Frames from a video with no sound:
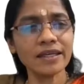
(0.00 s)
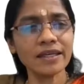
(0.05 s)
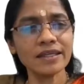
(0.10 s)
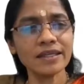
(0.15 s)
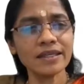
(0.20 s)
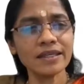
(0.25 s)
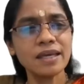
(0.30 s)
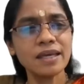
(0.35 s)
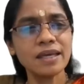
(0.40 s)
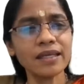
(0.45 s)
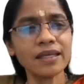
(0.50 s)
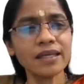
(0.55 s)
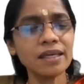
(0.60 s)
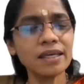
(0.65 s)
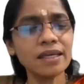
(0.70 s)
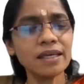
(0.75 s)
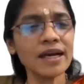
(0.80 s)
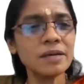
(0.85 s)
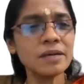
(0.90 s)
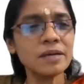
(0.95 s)
I, I,
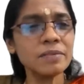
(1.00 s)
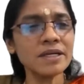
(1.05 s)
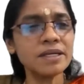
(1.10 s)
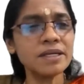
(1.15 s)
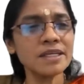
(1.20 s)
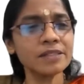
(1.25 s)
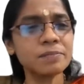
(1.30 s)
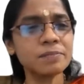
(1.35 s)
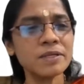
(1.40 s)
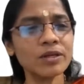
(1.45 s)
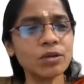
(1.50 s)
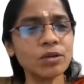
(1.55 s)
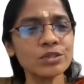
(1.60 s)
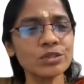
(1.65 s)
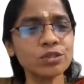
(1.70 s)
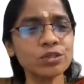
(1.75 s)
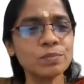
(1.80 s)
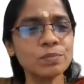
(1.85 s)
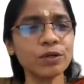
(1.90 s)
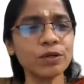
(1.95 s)
think government has been
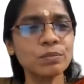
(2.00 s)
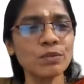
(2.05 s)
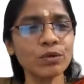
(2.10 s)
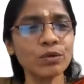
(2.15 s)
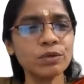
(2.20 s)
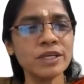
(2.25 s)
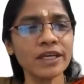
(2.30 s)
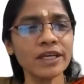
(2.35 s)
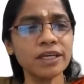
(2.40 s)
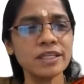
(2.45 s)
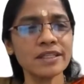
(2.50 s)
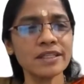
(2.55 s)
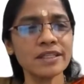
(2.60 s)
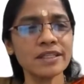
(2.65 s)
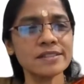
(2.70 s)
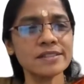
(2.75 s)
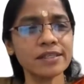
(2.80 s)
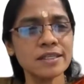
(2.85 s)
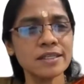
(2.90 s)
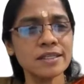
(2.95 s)
also promoting
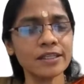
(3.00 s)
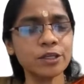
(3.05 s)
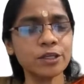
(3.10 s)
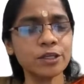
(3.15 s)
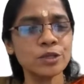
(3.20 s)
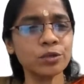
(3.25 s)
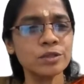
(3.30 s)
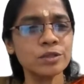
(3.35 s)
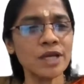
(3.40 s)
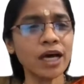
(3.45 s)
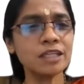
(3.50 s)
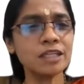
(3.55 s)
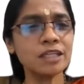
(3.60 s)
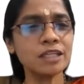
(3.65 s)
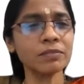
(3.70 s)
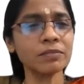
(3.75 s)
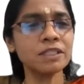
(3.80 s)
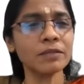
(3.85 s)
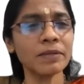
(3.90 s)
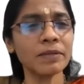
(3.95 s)
this uh, you know
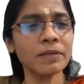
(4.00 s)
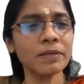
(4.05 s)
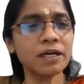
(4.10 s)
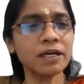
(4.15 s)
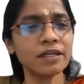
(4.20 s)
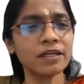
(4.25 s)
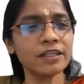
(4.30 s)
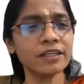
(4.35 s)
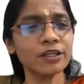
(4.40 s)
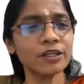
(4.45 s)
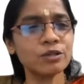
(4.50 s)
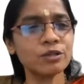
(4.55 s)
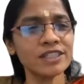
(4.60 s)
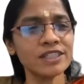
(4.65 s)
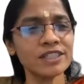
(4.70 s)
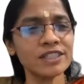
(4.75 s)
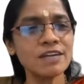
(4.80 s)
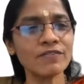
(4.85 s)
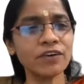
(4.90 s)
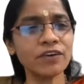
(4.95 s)
Atmanirbhar you know
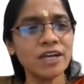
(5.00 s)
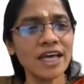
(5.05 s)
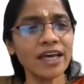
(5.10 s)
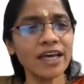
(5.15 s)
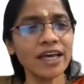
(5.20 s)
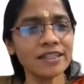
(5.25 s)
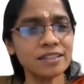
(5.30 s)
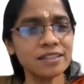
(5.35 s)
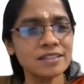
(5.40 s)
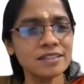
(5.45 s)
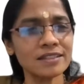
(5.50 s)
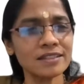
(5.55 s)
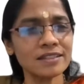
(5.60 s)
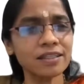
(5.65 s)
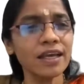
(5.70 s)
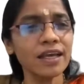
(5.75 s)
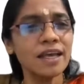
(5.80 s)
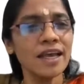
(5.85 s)
self reliance hmm.